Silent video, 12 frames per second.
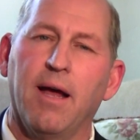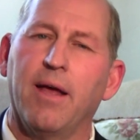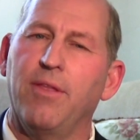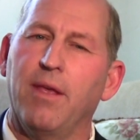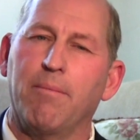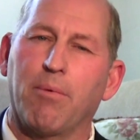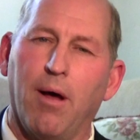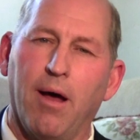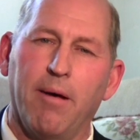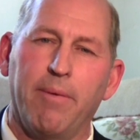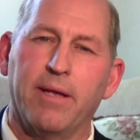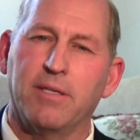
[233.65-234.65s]
I think
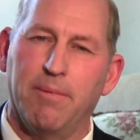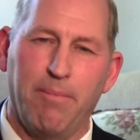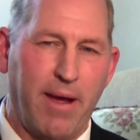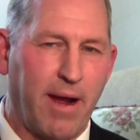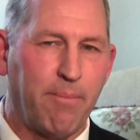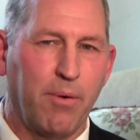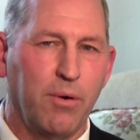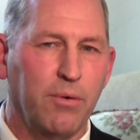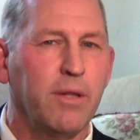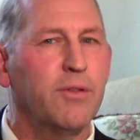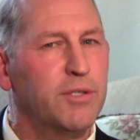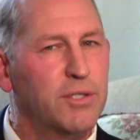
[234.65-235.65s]
Bob has the backbone
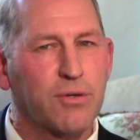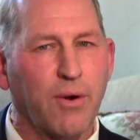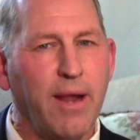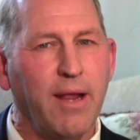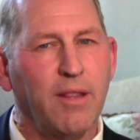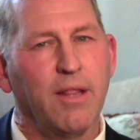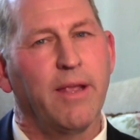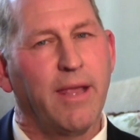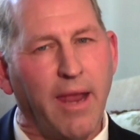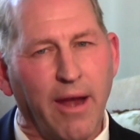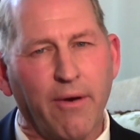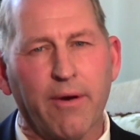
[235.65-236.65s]
and the strength and the
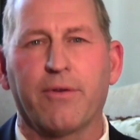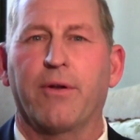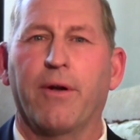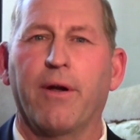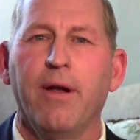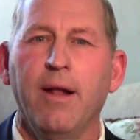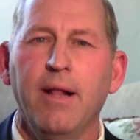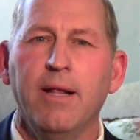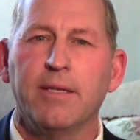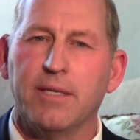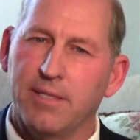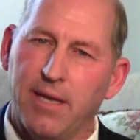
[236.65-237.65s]
character
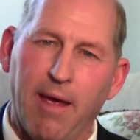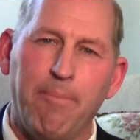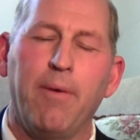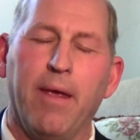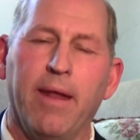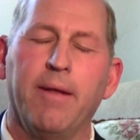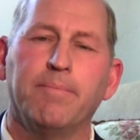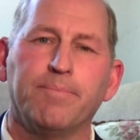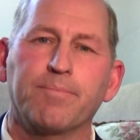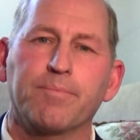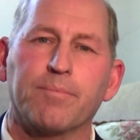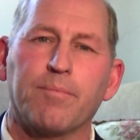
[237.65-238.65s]
to step in.
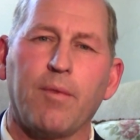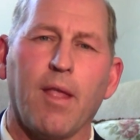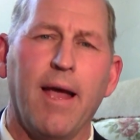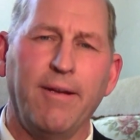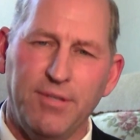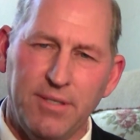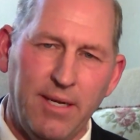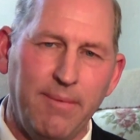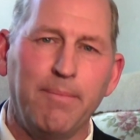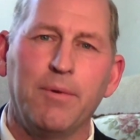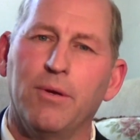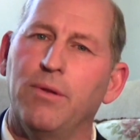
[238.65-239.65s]
I've seen
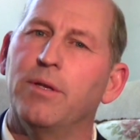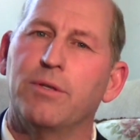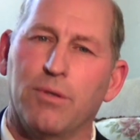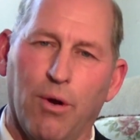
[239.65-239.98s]
him do this